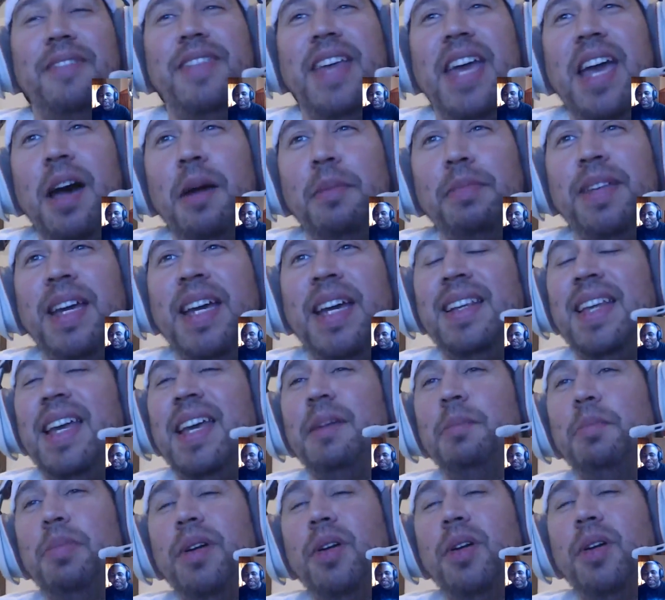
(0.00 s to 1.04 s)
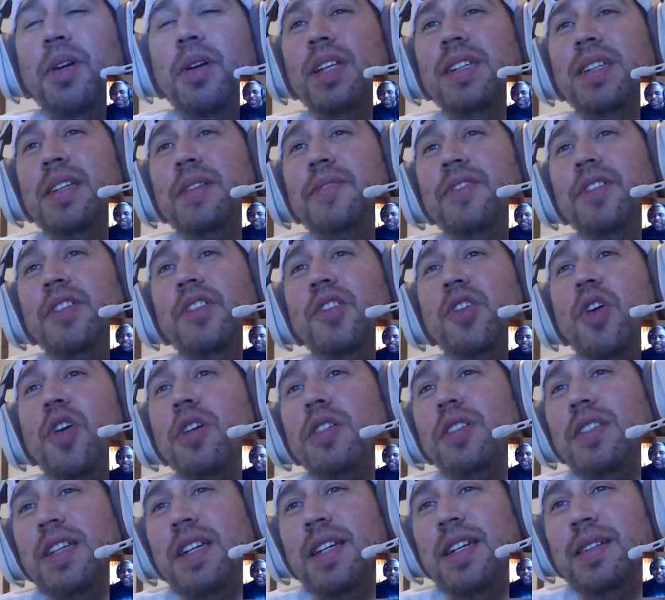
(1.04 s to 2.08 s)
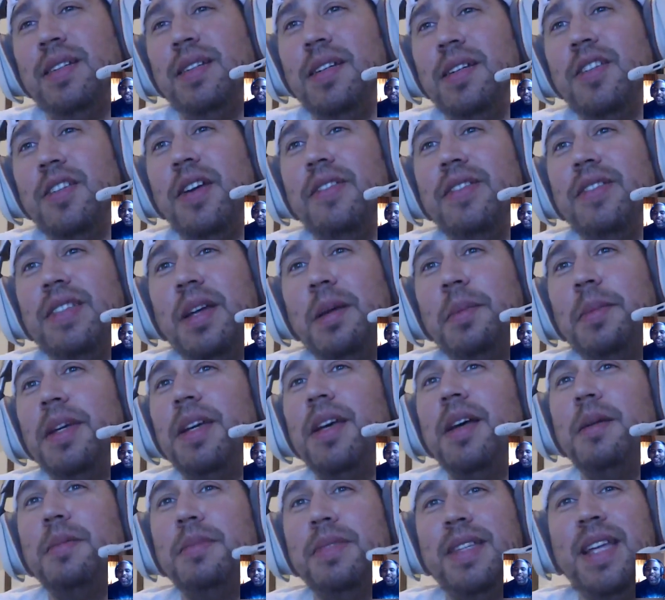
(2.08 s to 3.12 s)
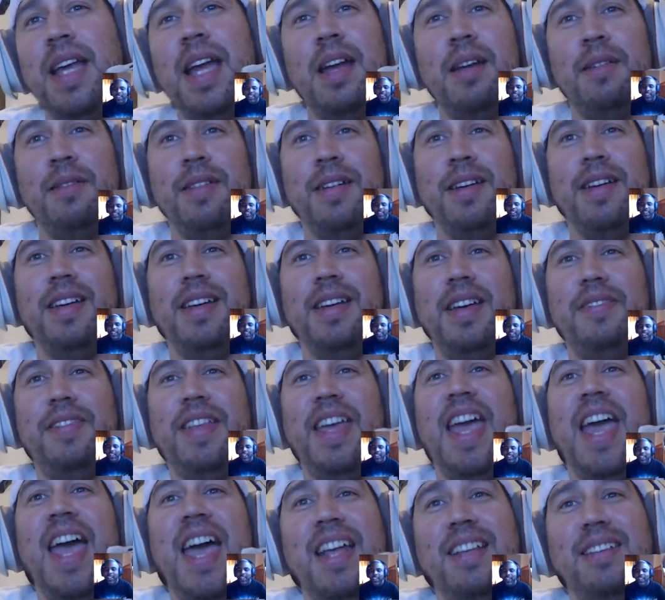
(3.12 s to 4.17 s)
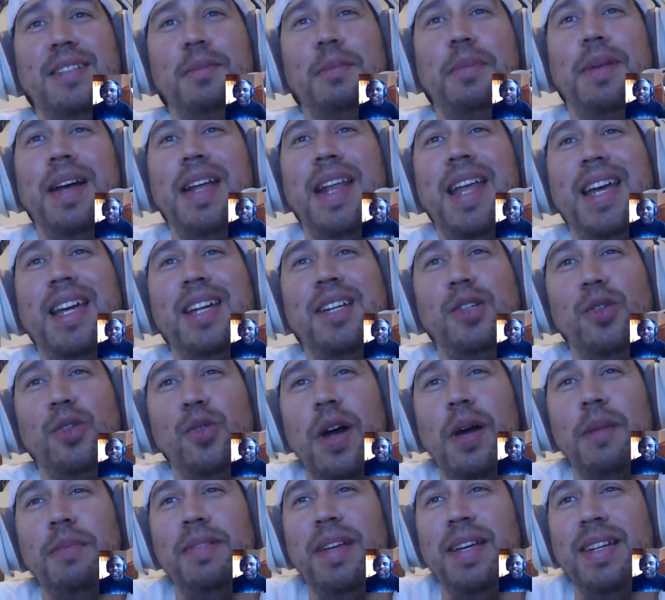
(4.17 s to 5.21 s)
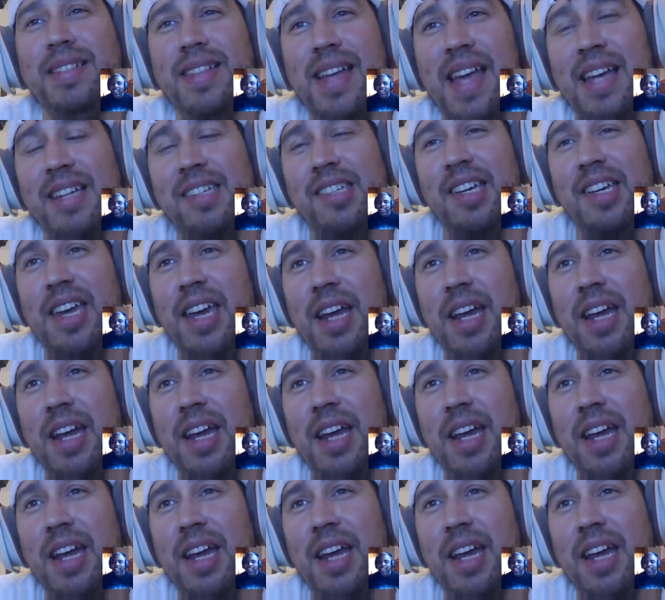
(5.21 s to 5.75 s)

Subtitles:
If they update, they can put all his different songs in. So every time he comes down, if they had somebody that could do updates that actually